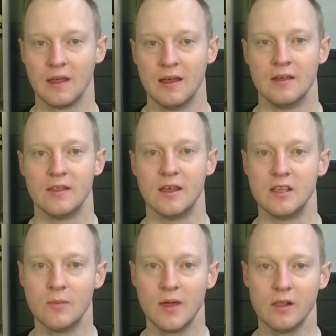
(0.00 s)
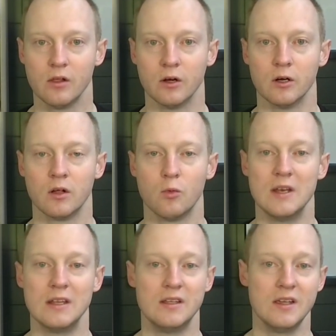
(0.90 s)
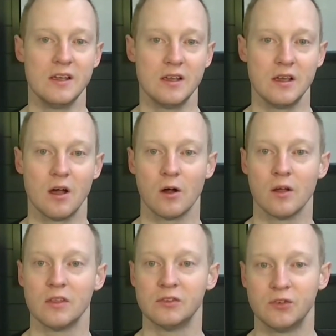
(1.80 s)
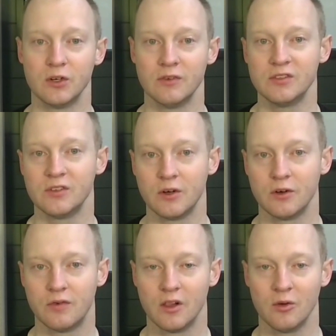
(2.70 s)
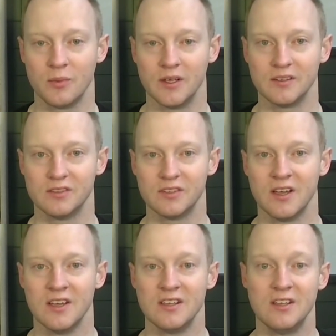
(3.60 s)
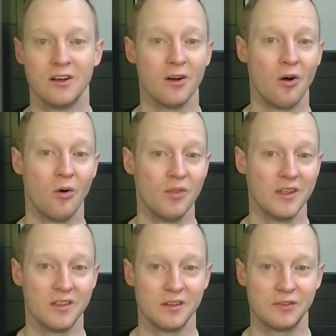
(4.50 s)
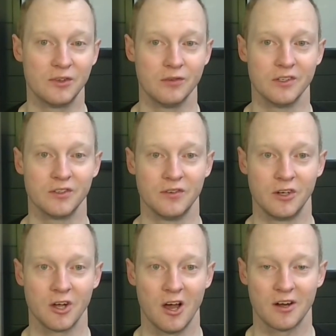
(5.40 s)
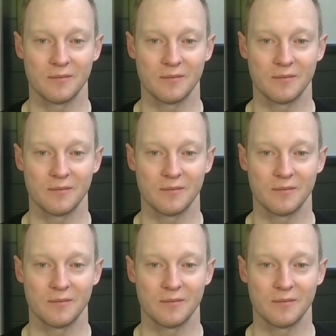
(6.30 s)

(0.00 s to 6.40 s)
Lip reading: that ye may learn when ye are in the service of your fellow beings, ye are only in the service of your God."